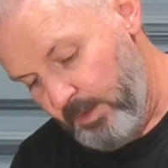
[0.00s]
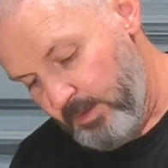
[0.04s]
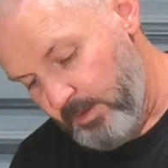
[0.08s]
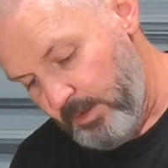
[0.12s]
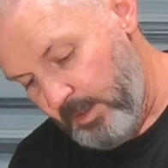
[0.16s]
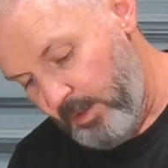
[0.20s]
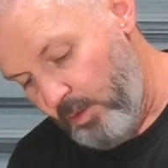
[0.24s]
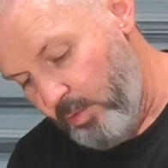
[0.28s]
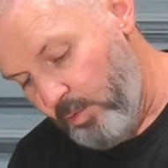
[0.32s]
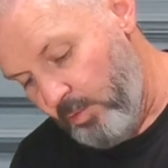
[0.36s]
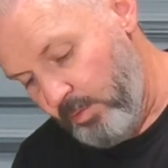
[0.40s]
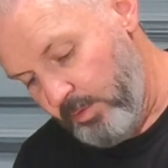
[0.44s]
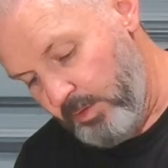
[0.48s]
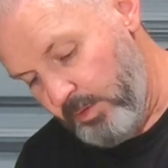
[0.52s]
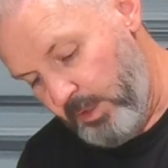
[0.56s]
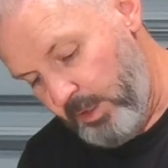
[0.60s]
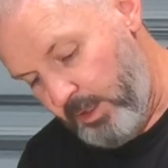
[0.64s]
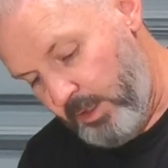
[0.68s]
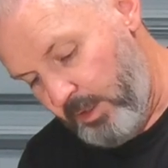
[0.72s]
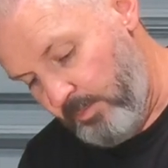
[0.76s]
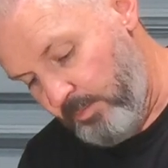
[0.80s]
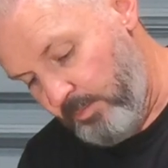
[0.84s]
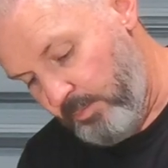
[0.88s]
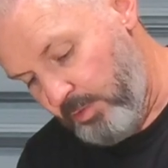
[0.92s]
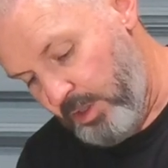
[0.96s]
They don't
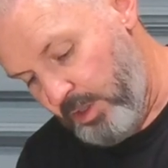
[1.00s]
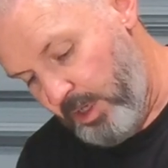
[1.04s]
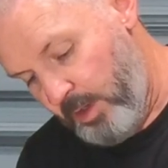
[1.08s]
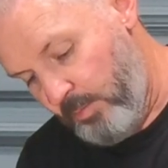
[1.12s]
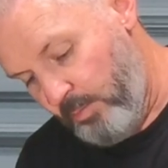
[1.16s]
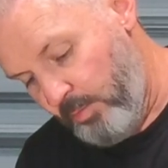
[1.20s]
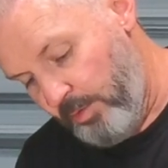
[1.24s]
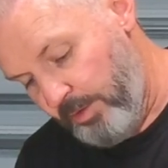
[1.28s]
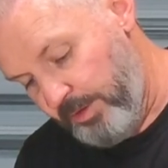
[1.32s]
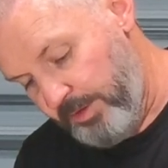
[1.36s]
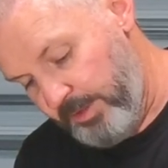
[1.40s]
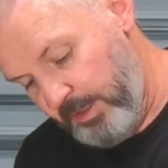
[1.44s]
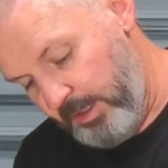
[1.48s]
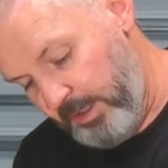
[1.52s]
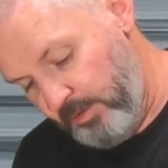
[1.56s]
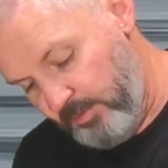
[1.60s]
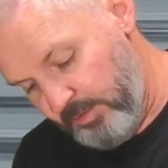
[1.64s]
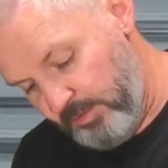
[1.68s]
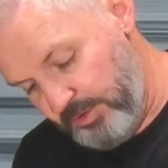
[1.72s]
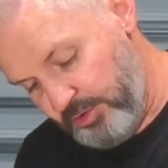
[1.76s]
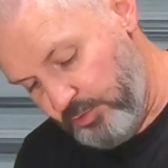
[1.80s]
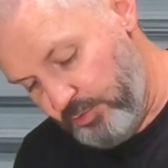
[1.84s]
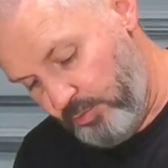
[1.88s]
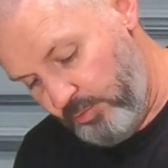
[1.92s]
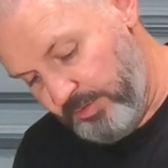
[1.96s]
come with inner
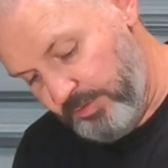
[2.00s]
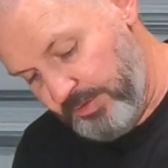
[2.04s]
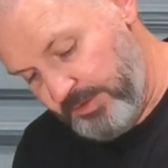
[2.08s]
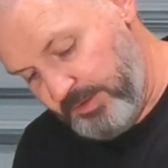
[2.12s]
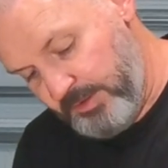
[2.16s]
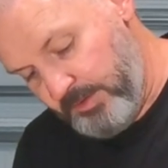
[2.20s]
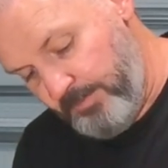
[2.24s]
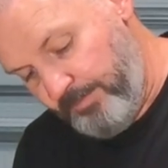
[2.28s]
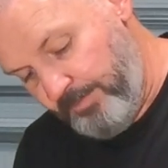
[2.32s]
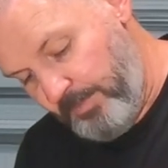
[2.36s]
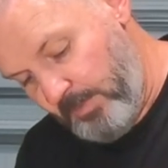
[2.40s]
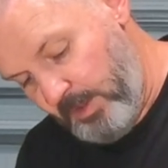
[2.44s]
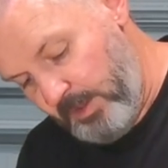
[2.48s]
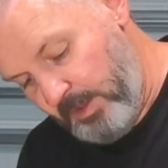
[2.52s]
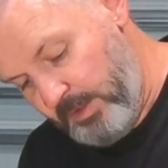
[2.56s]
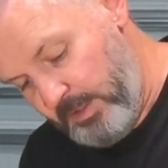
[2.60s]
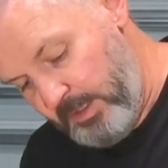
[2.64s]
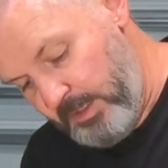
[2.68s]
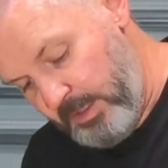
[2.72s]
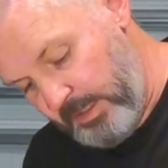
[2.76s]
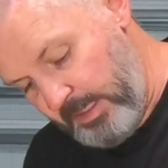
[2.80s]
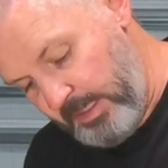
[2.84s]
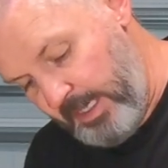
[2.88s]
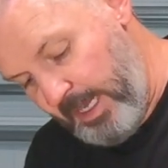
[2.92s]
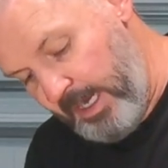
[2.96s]
soles.
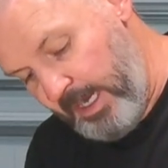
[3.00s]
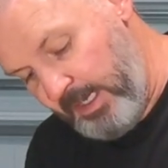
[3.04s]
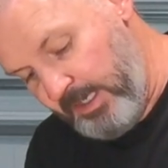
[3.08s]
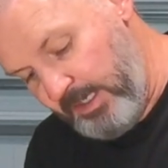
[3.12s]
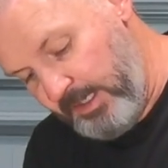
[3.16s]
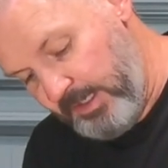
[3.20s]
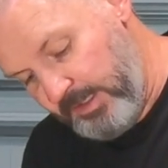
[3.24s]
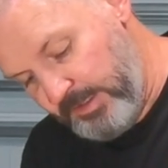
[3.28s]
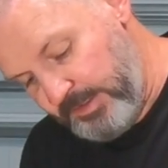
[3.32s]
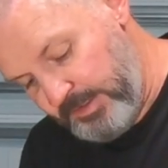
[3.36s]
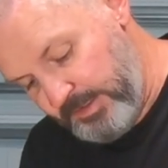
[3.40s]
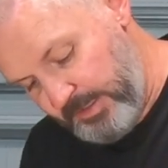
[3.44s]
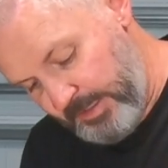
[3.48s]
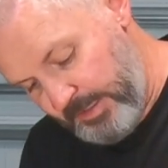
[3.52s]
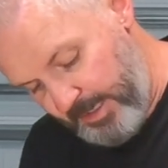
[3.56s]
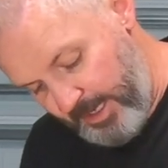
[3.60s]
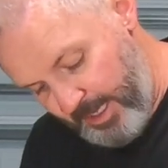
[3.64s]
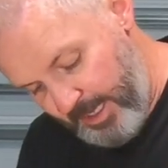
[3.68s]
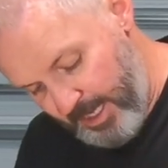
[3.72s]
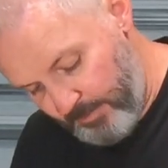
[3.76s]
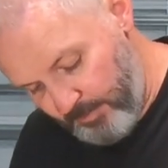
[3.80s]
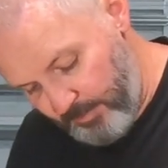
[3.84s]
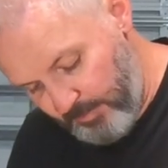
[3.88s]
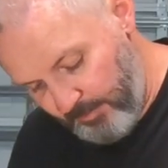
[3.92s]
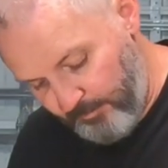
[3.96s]
The Acadias that I
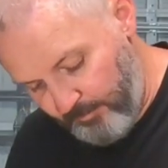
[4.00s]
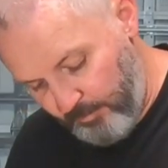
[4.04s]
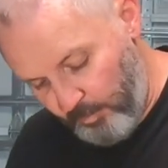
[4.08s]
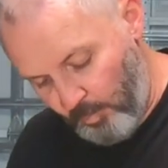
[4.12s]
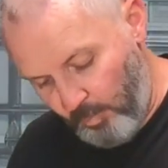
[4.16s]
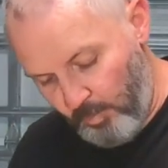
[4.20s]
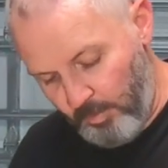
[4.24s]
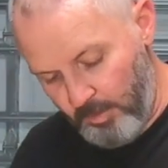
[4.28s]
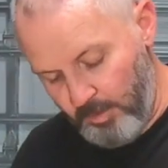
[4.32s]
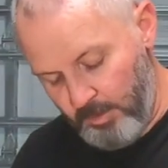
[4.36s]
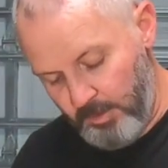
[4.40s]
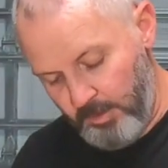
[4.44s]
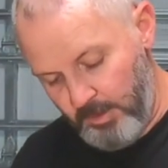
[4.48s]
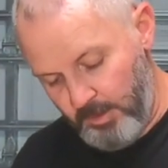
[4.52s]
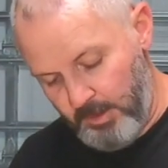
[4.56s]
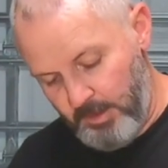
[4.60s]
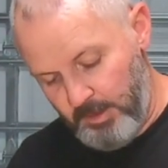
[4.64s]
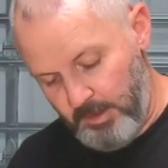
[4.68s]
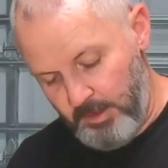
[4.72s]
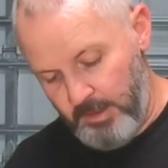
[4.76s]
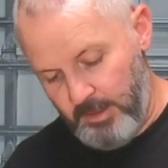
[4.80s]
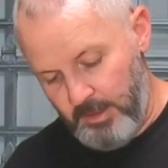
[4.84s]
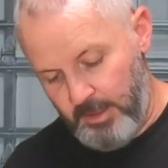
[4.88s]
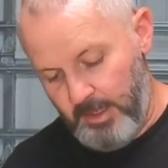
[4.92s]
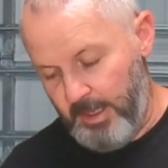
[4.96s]
had before
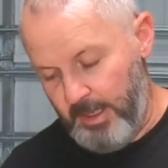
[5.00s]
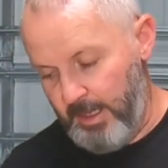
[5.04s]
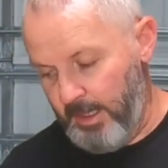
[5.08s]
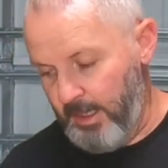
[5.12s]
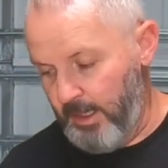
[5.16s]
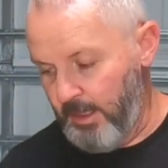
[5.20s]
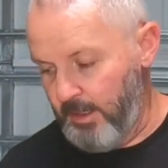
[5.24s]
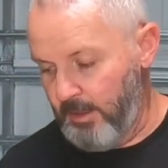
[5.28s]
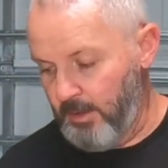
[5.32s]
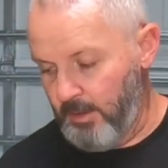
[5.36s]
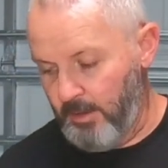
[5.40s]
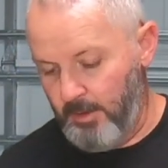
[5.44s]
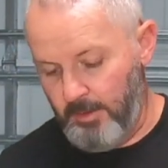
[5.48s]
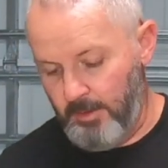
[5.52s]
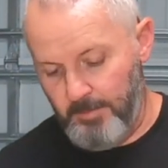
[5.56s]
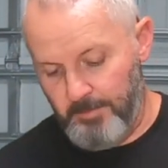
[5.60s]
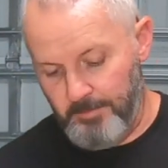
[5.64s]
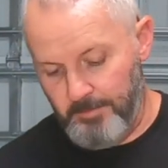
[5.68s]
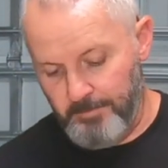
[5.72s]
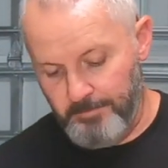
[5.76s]
had a